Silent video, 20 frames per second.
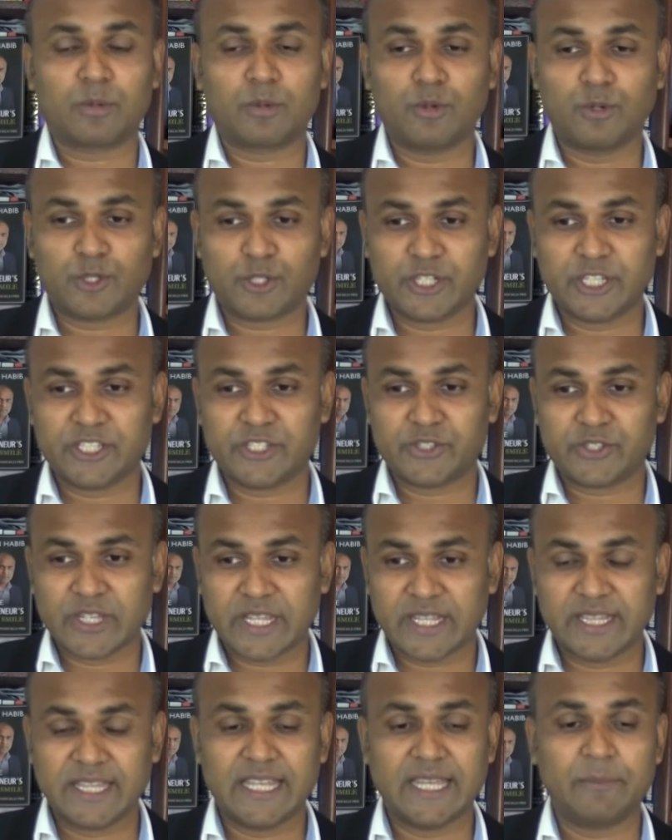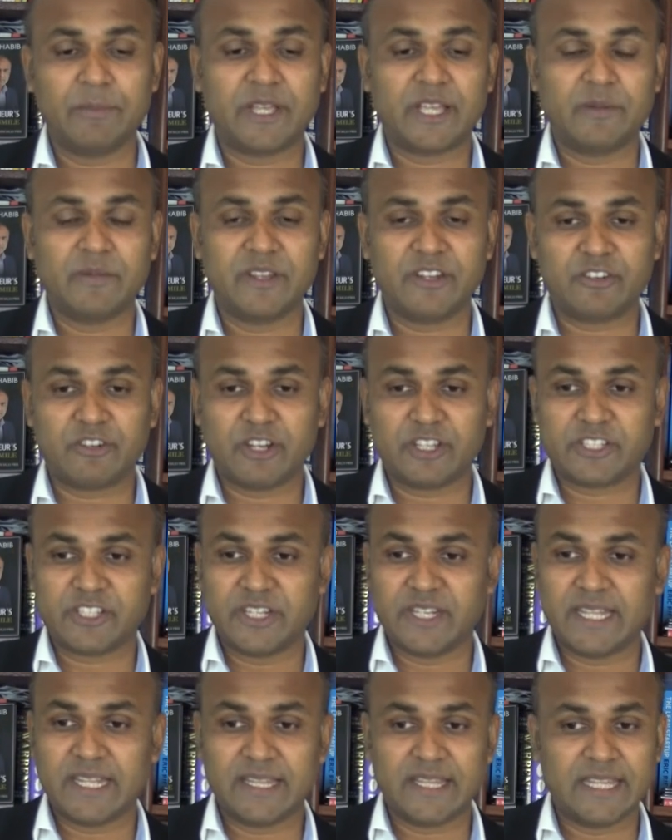questions, and they become interested,
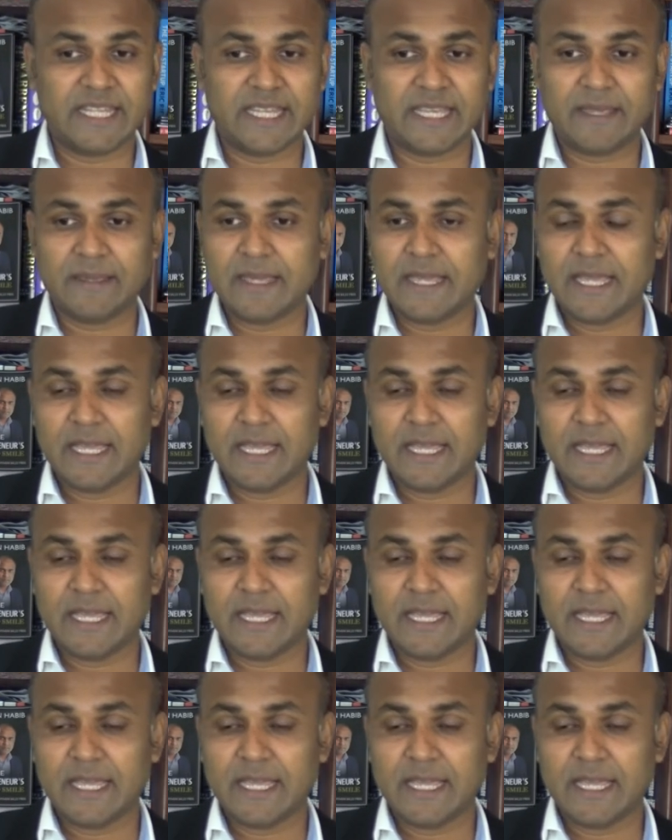and they